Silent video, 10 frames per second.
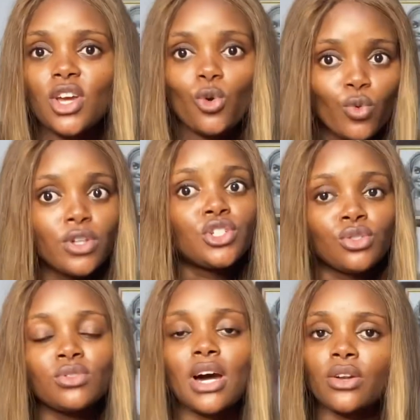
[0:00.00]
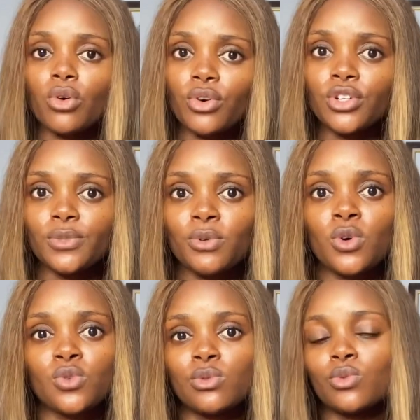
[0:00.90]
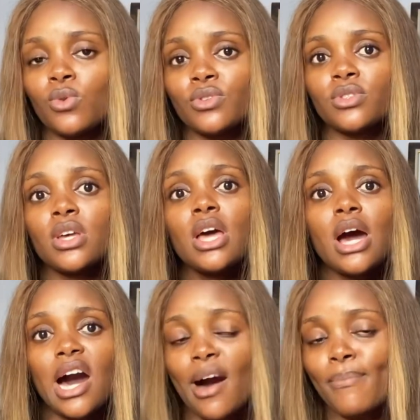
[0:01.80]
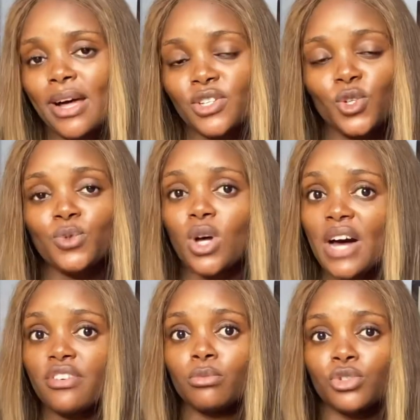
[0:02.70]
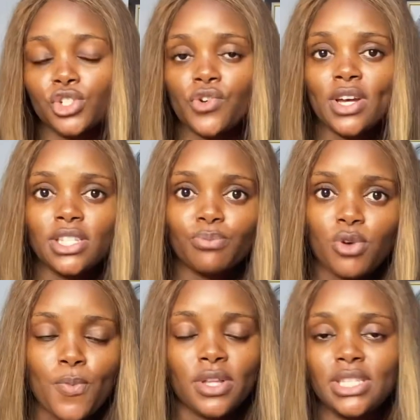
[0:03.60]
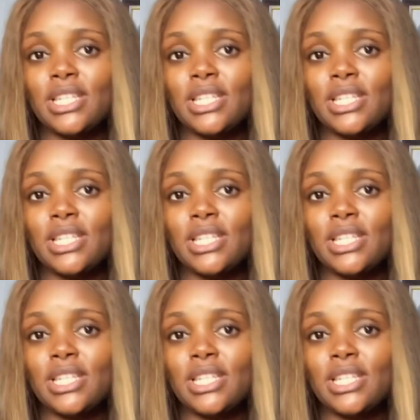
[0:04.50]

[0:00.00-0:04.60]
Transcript: we should add oils, because we would want our black soap to have a moisturizing property,